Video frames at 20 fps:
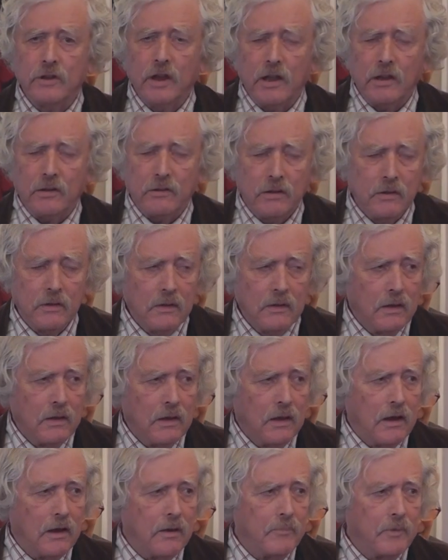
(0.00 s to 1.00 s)
instead
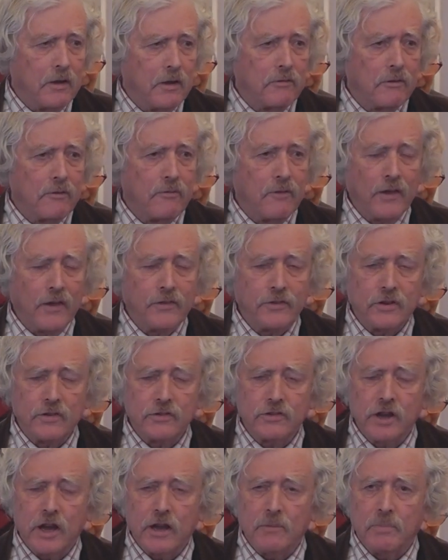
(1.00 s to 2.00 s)
a
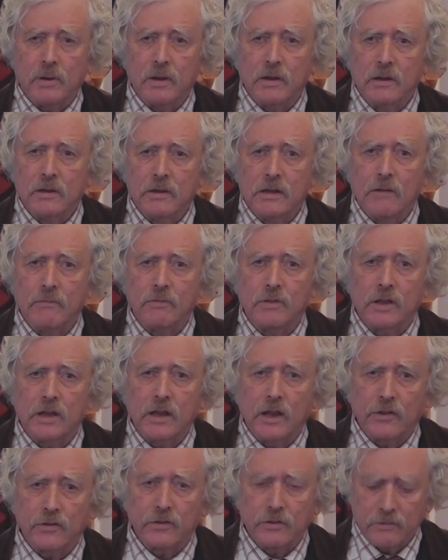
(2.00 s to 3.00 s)
revising chamber,
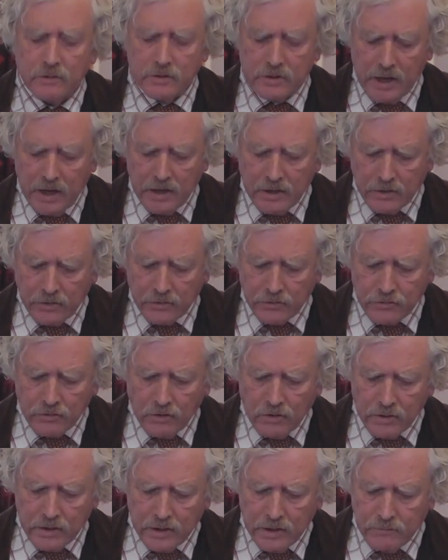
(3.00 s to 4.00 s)
nevertheless
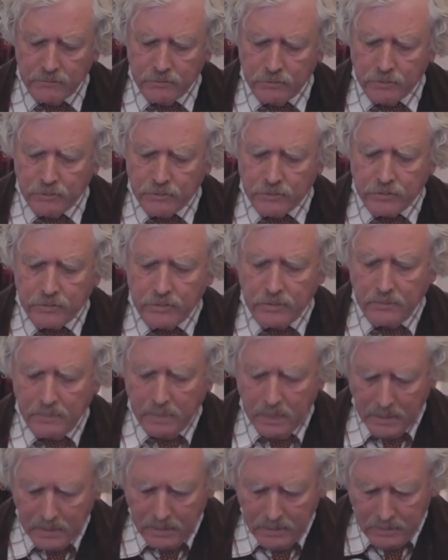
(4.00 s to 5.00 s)
retaining a strong
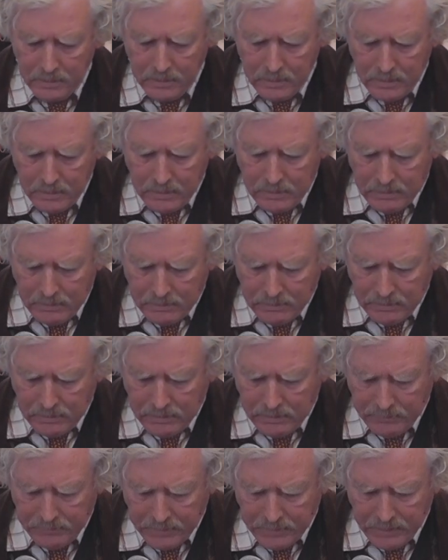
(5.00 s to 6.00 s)
influence.
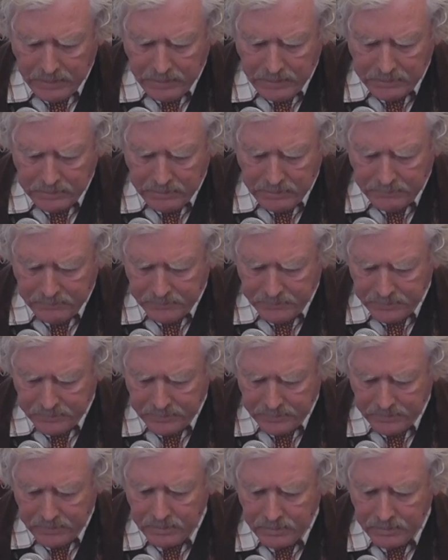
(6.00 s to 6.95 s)
I